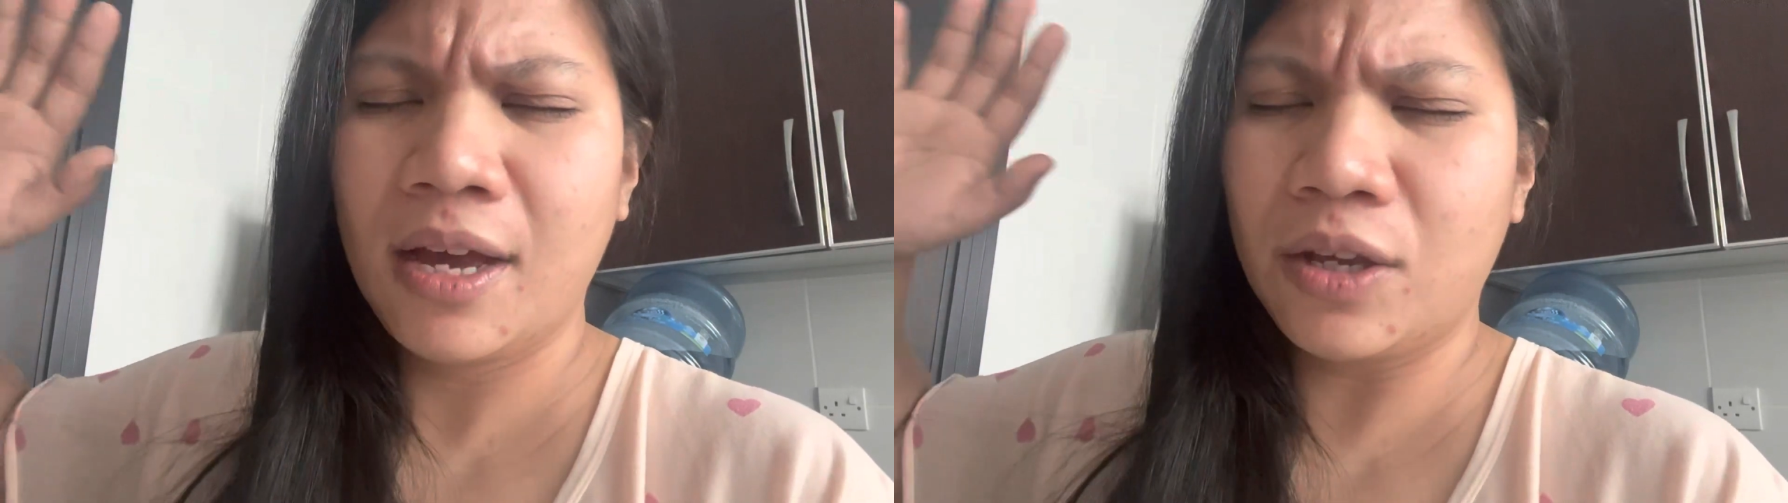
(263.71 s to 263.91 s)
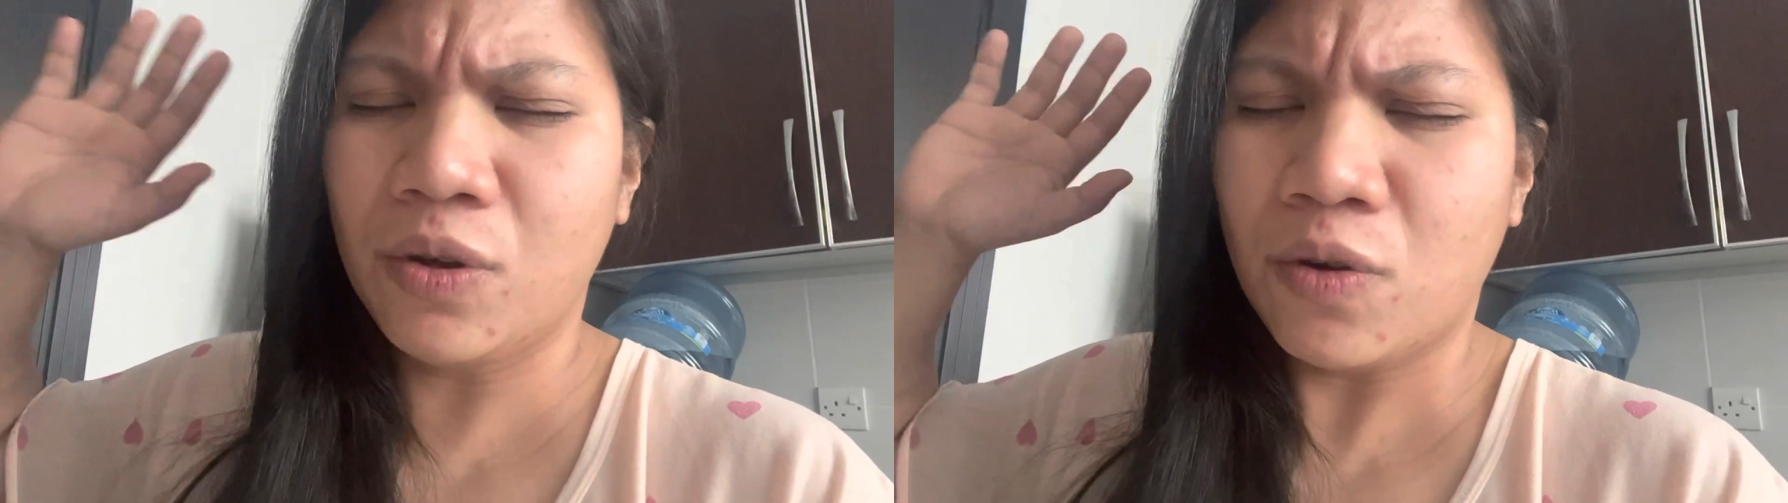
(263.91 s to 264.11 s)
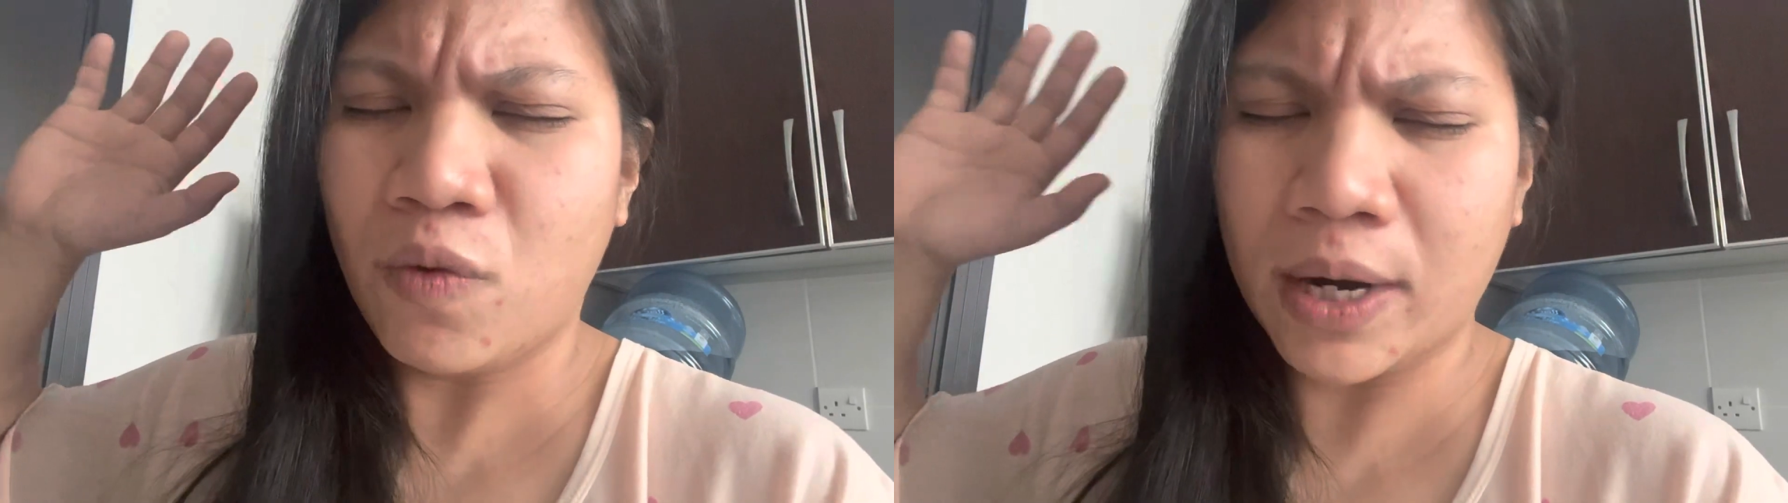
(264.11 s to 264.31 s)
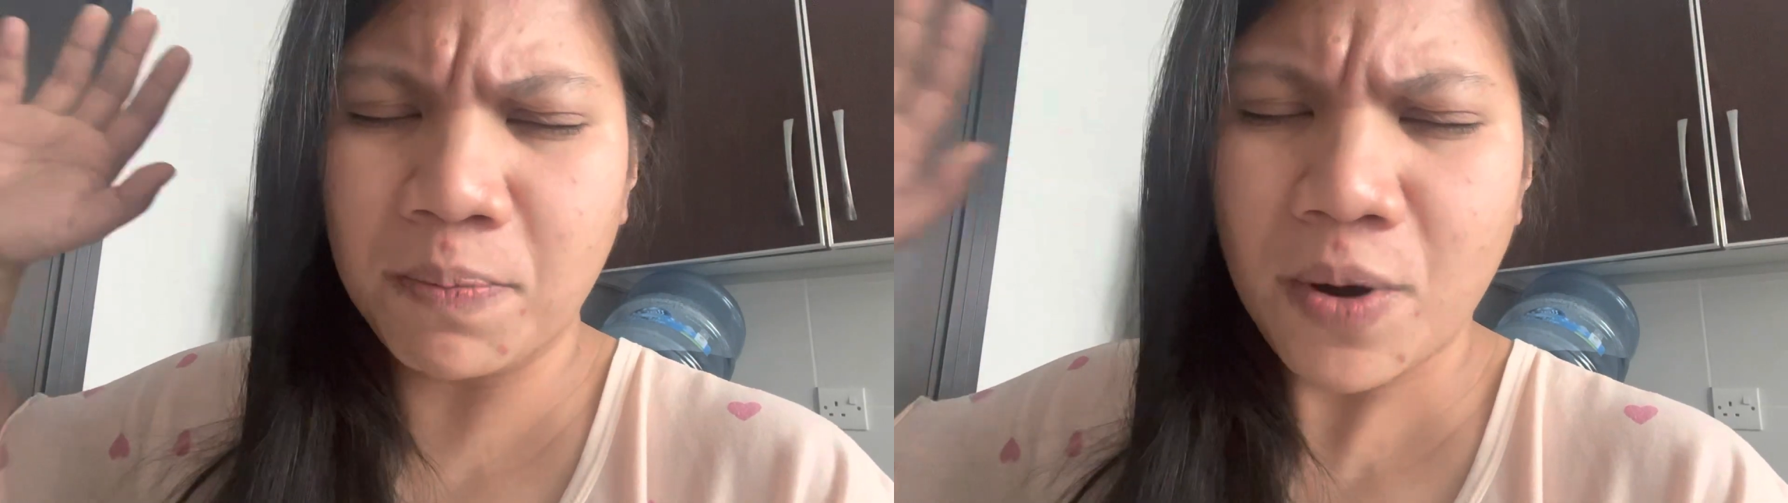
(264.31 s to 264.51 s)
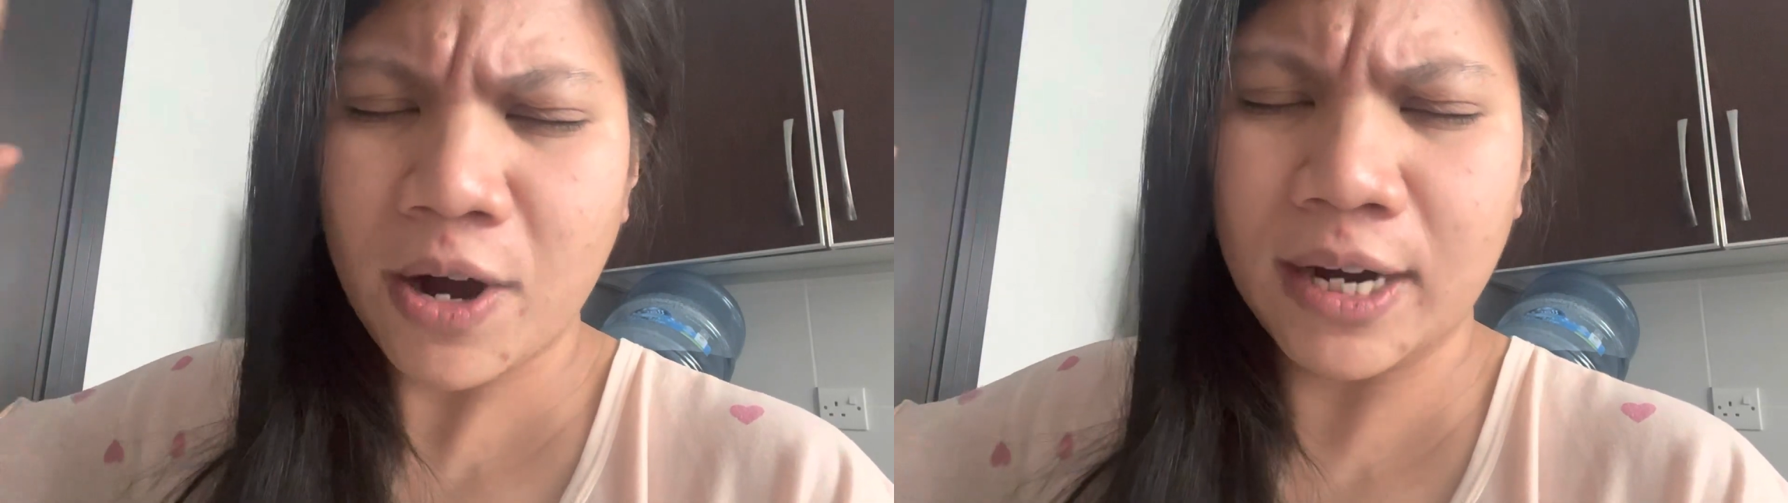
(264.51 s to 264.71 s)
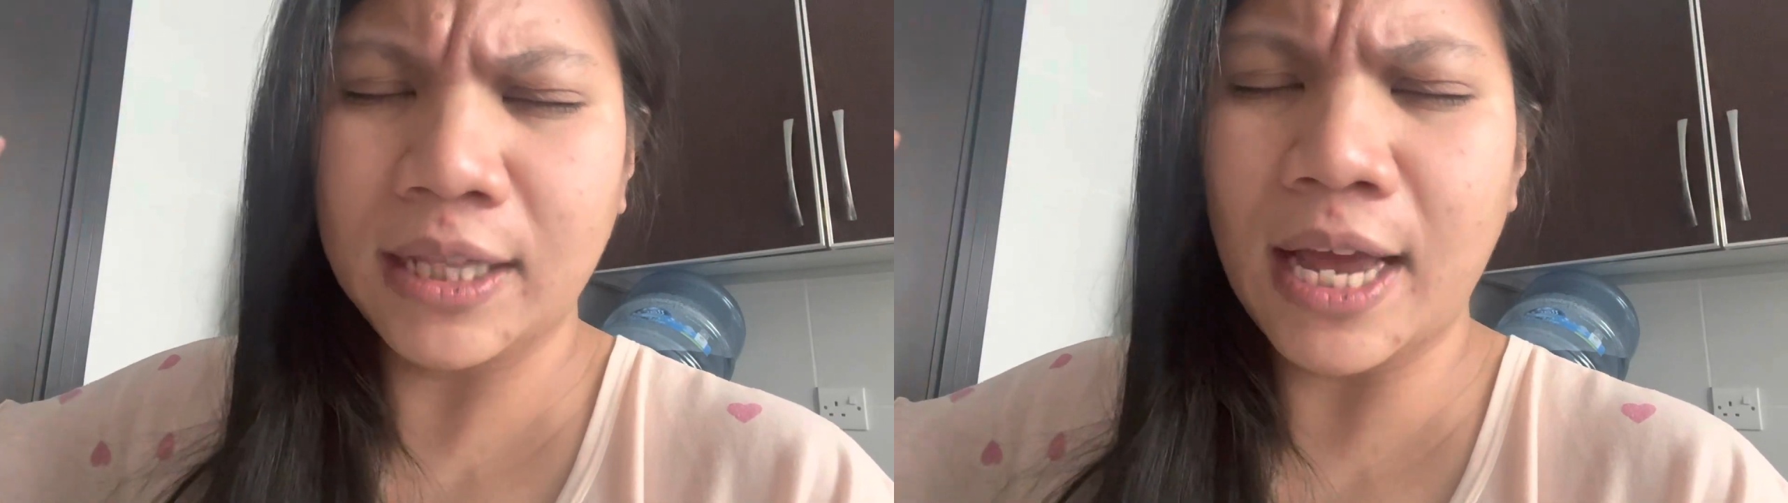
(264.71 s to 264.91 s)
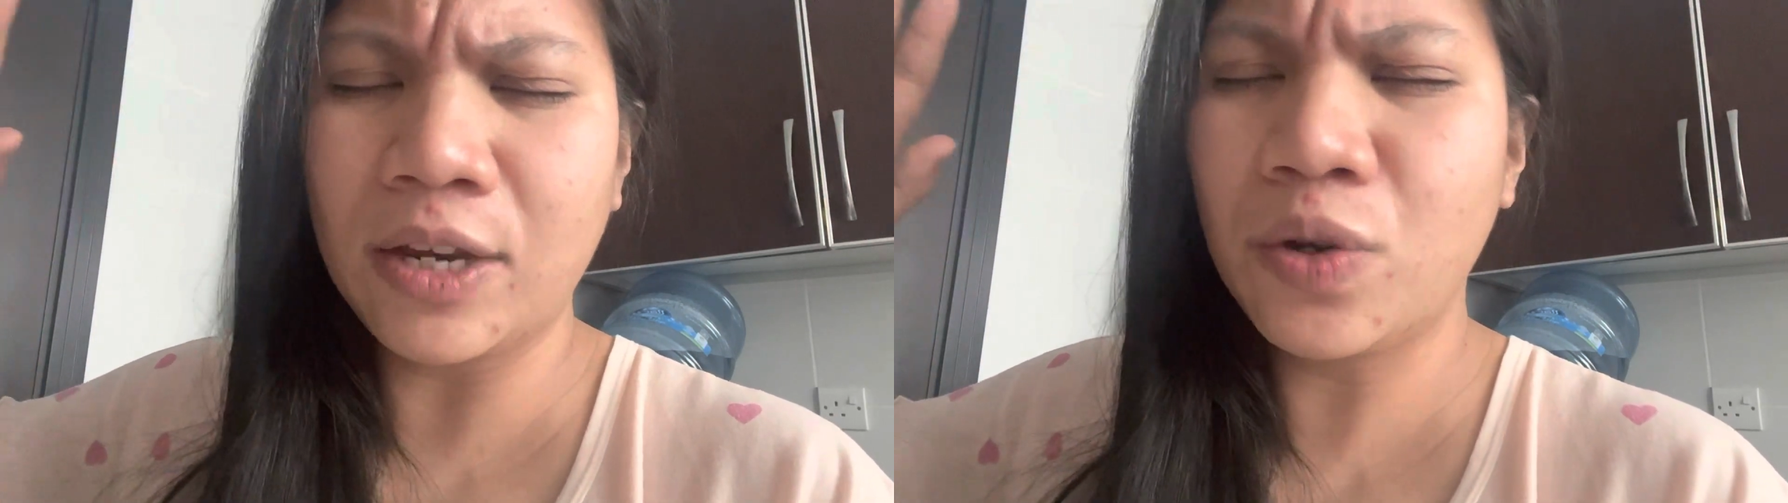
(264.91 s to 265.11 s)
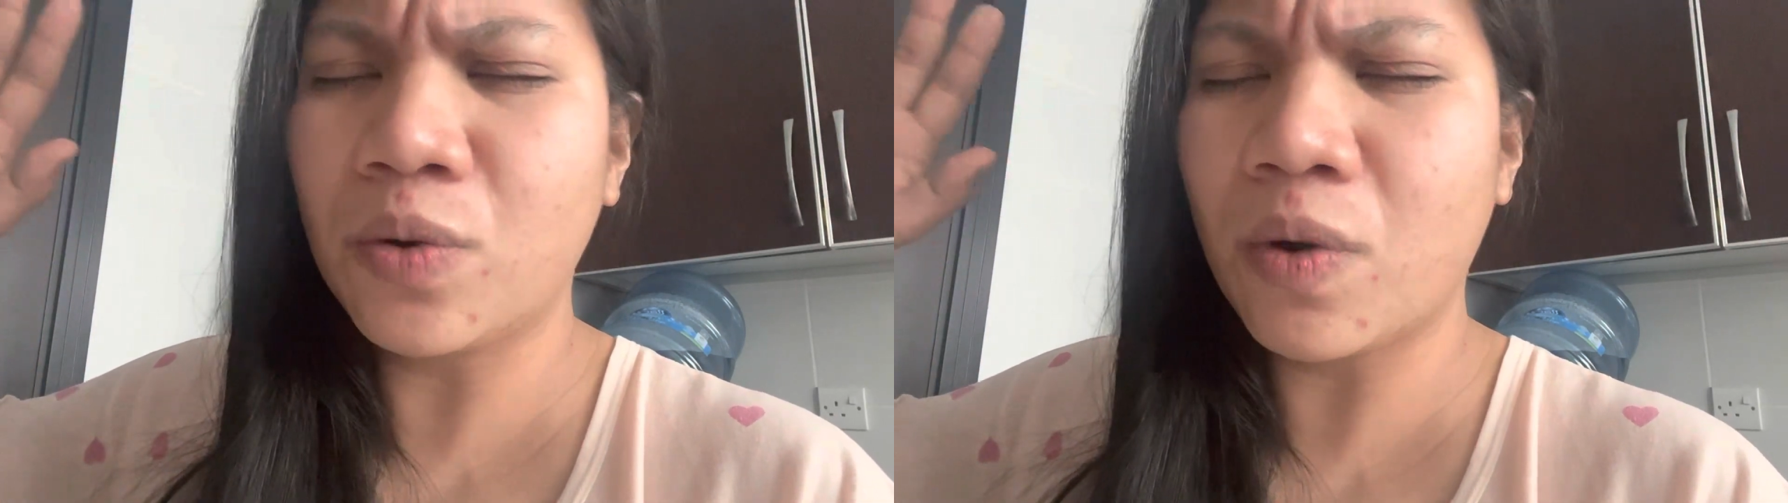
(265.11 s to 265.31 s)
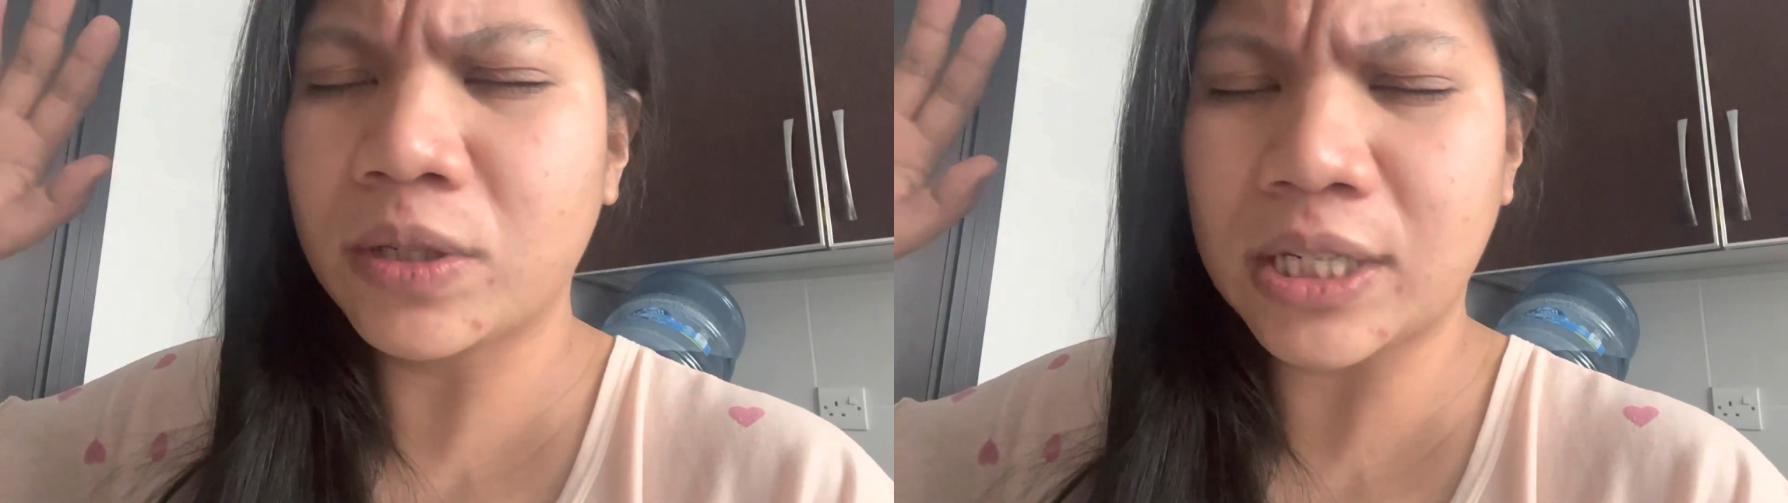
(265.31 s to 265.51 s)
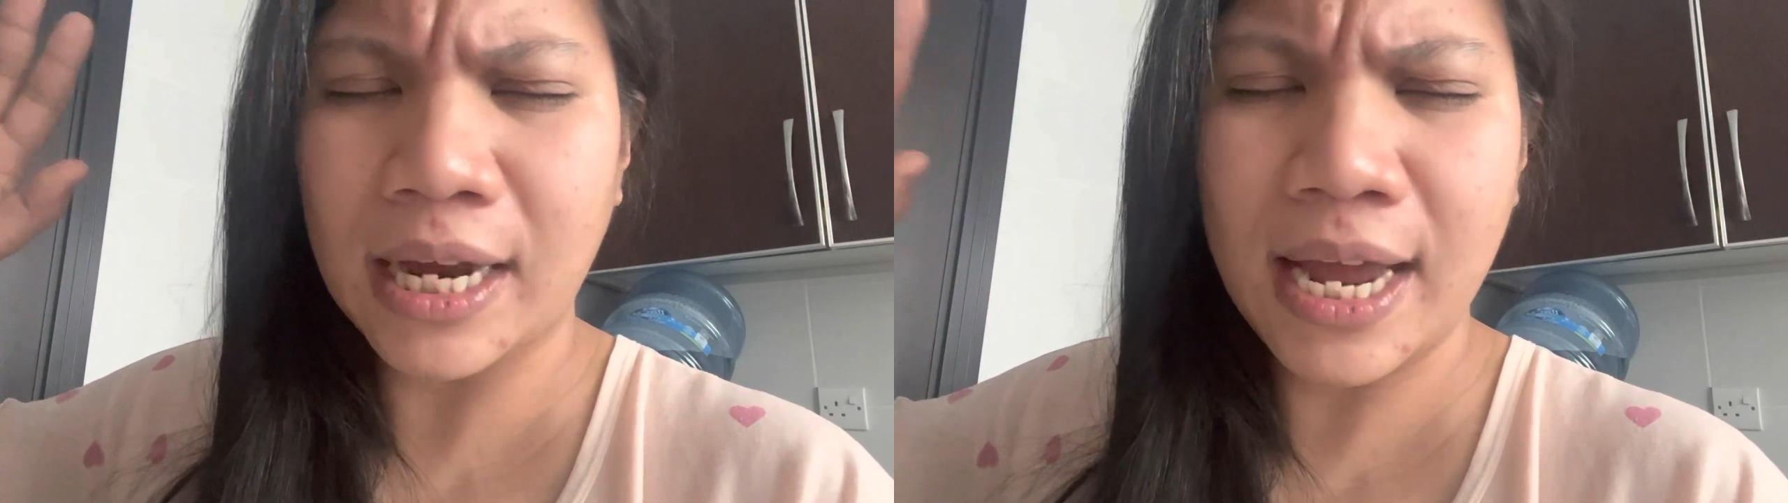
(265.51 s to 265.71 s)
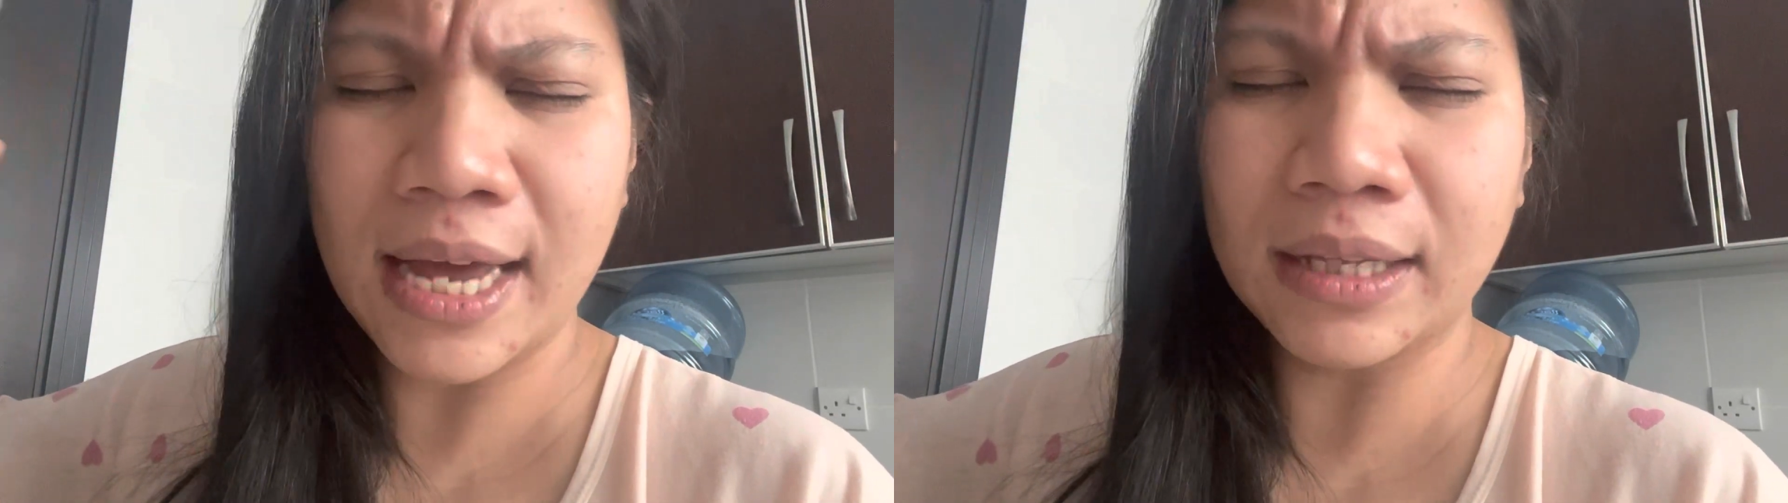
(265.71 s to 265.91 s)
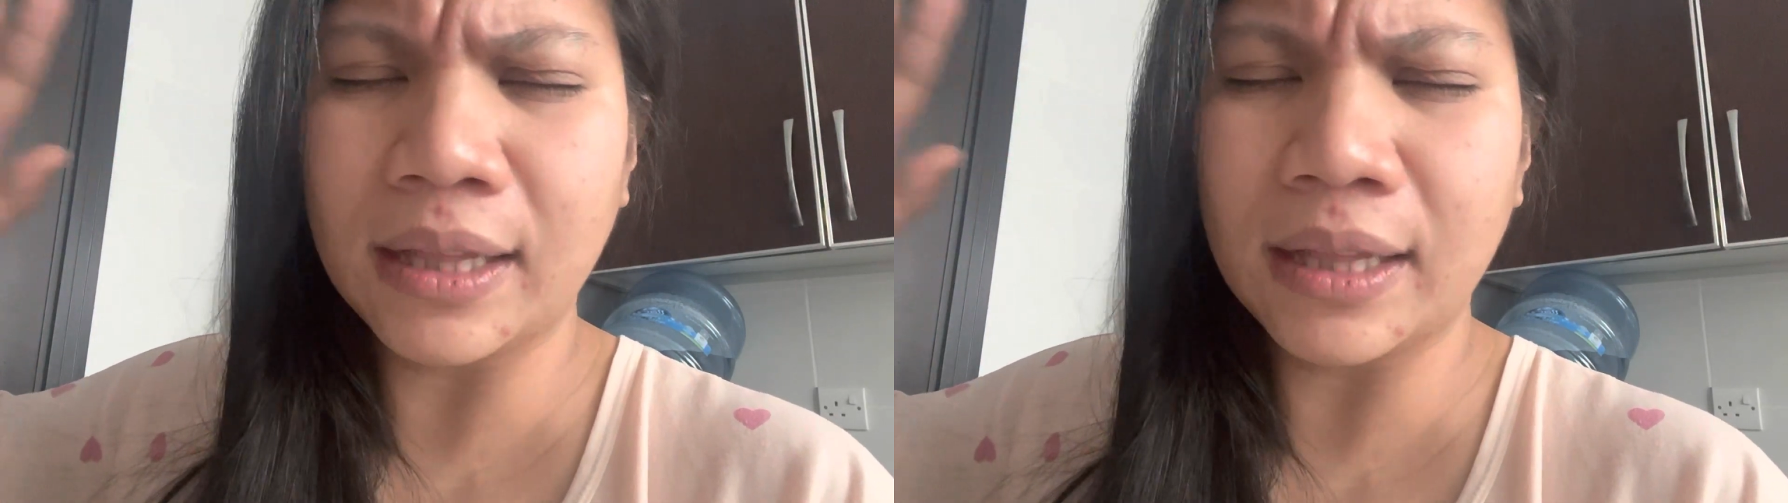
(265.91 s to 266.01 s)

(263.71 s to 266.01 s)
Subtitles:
You were buried, and You rose again,